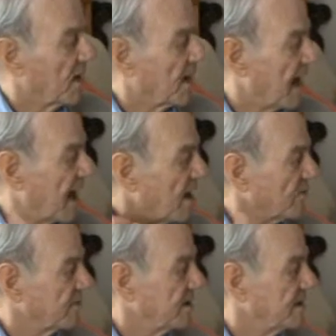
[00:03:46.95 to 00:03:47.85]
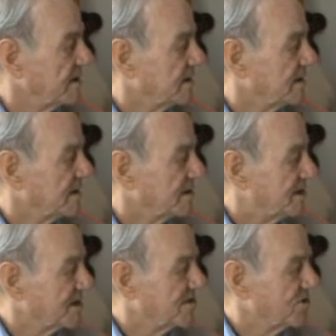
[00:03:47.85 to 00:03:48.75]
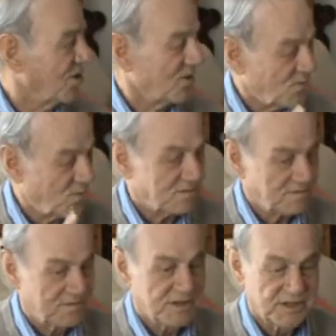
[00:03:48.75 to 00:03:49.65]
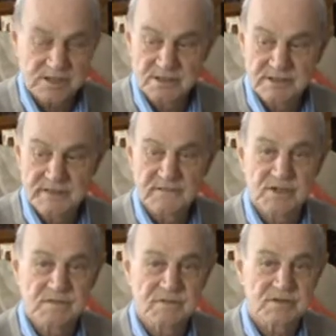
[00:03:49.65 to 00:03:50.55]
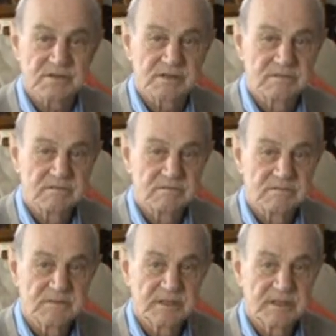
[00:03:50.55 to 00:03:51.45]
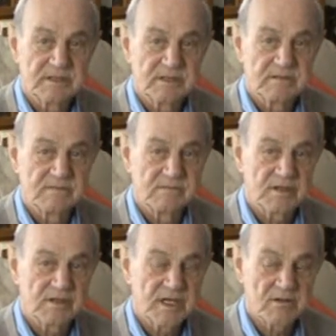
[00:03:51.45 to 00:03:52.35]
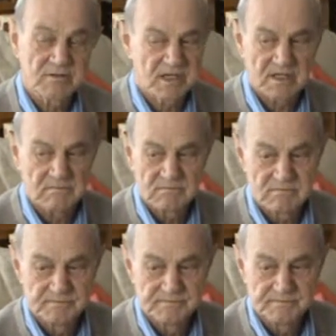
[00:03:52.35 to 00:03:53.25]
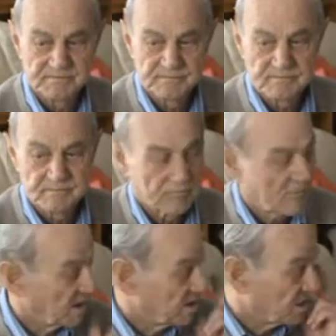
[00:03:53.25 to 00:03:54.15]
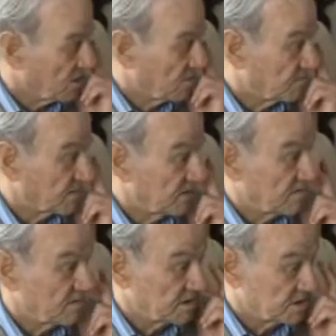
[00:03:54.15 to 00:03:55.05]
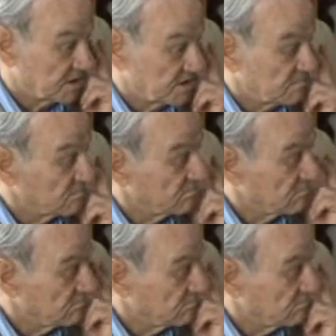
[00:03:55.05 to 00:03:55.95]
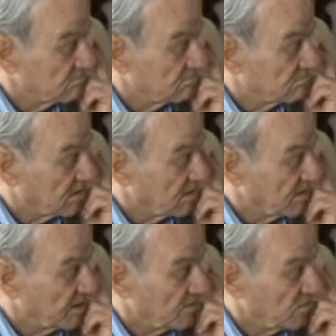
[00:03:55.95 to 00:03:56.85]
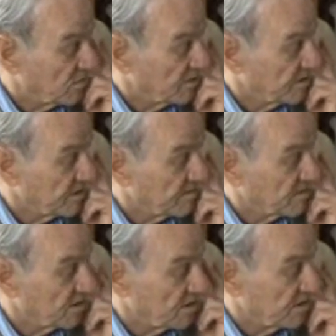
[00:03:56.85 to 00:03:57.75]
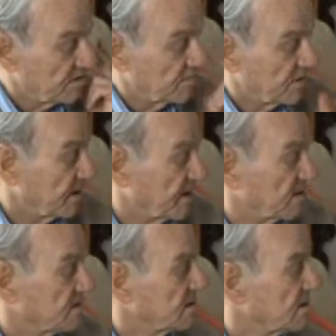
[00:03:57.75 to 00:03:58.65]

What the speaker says: But Harry did not want me to leave Chelmsford. He didn't. I know that. He's told people, he said, "I never wanted him to leave," but there.